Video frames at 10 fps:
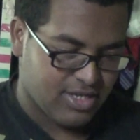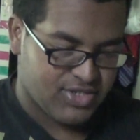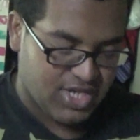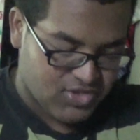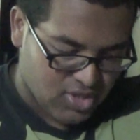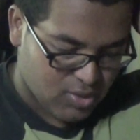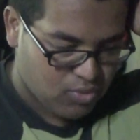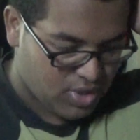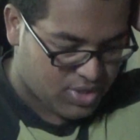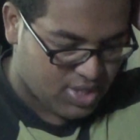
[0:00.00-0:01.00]
Caesar is
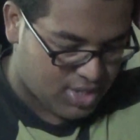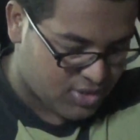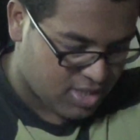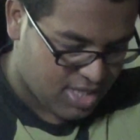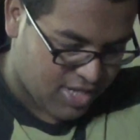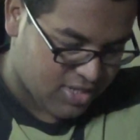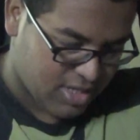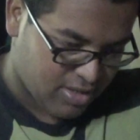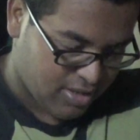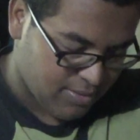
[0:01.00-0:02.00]
with Sanji as
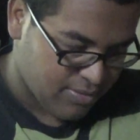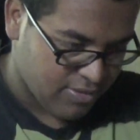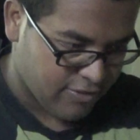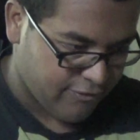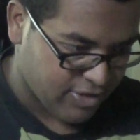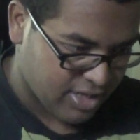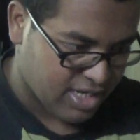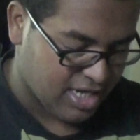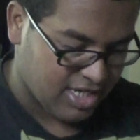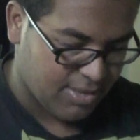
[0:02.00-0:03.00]
for
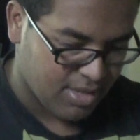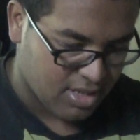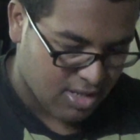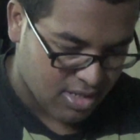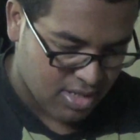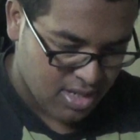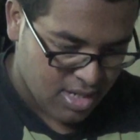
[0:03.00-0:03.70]
keeping guard.